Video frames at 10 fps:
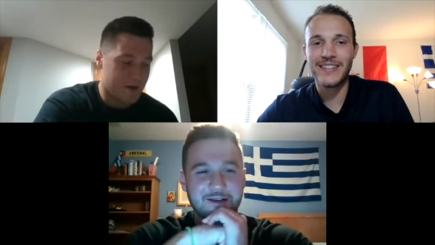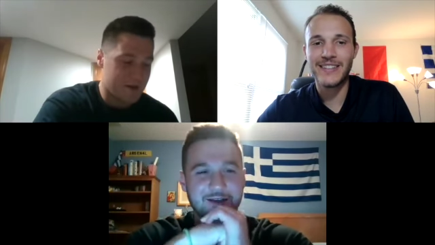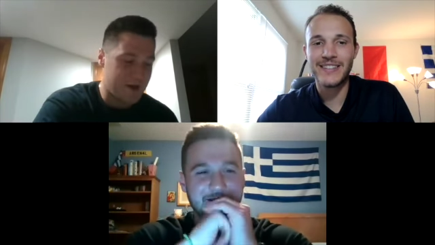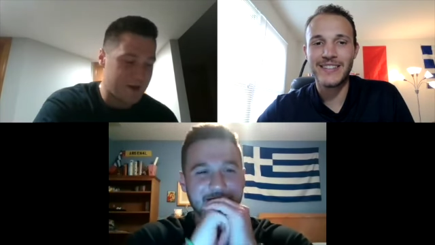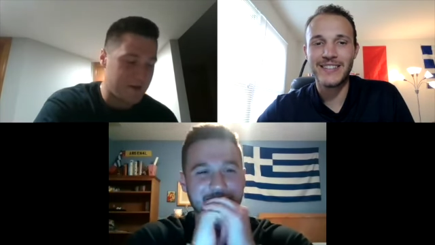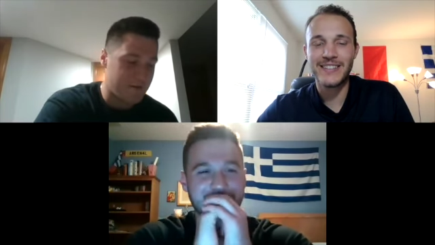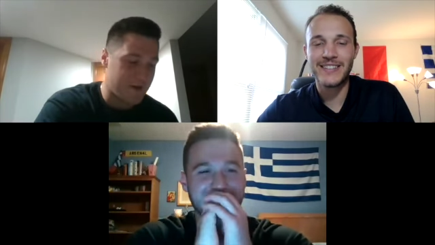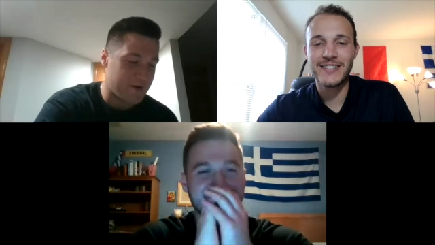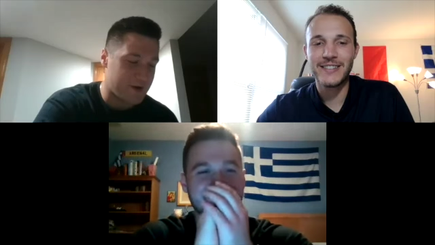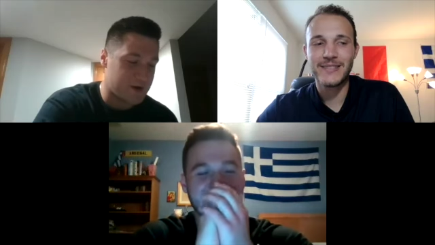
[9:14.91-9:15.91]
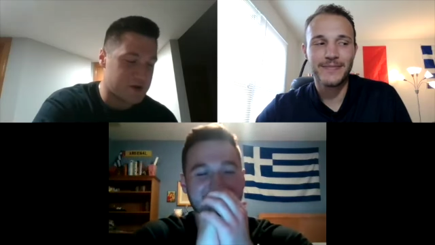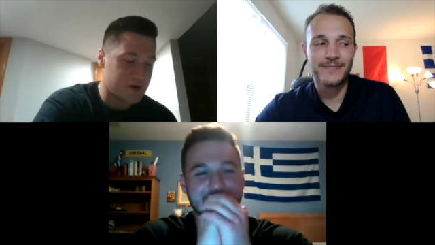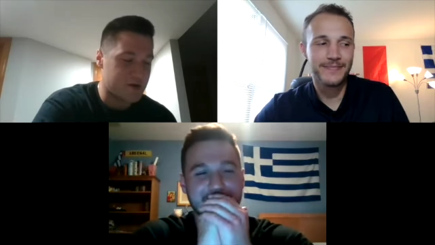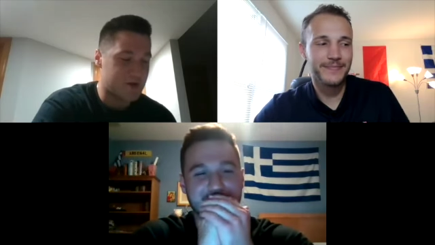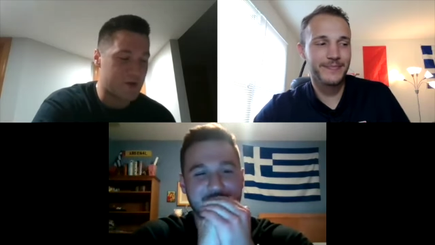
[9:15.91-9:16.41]
Speaker 1: Thank you very much.
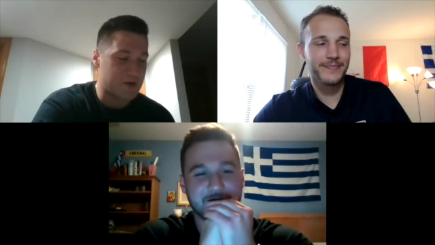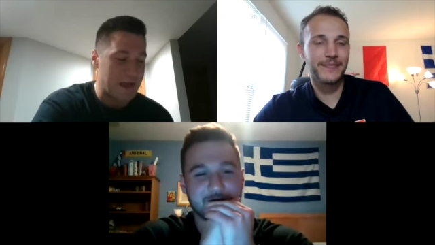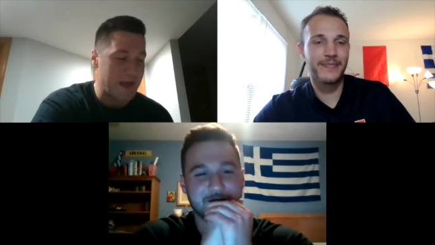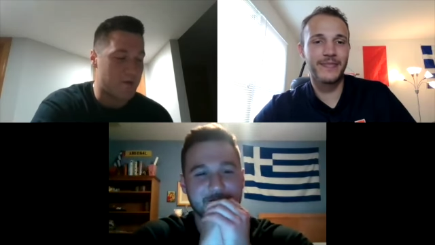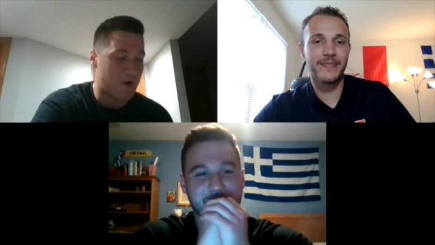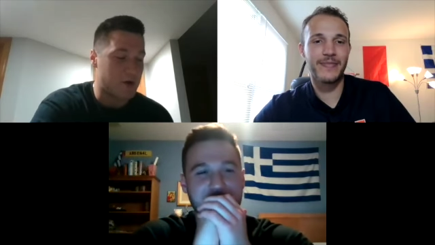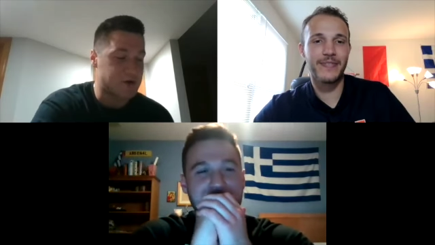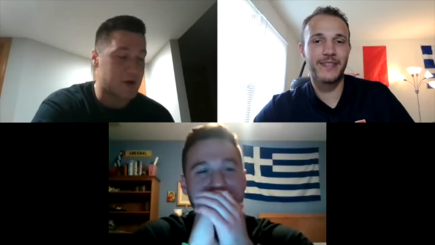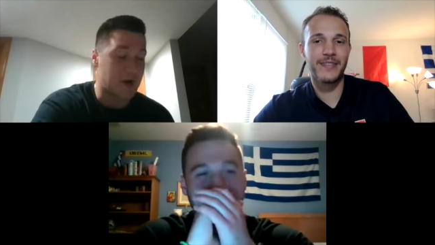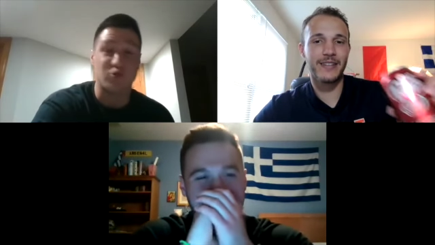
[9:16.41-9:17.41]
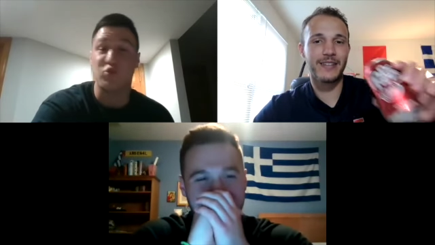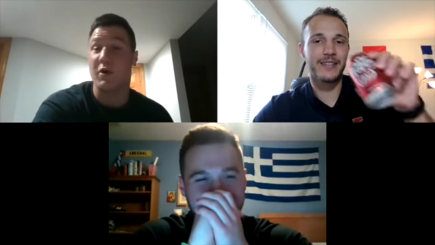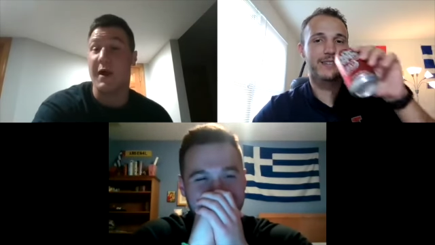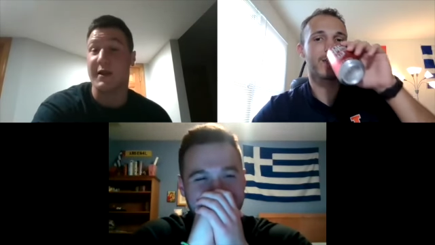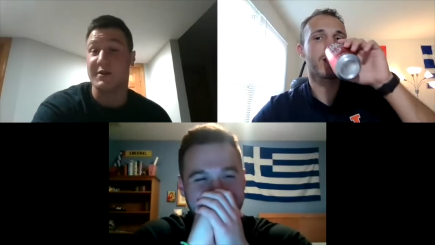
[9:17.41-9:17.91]
So the game all changed.
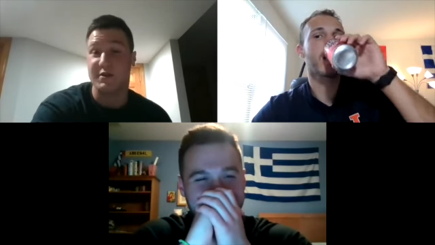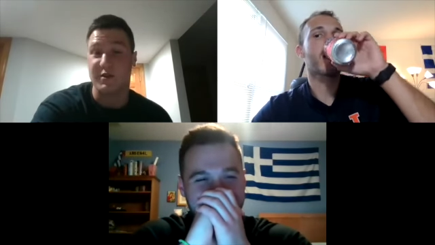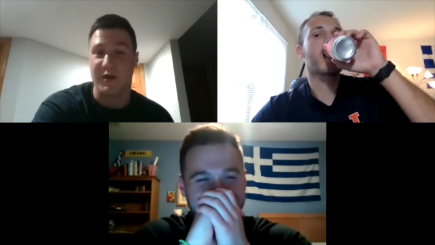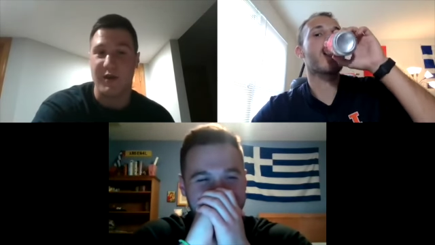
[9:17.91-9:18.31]
Well, actually,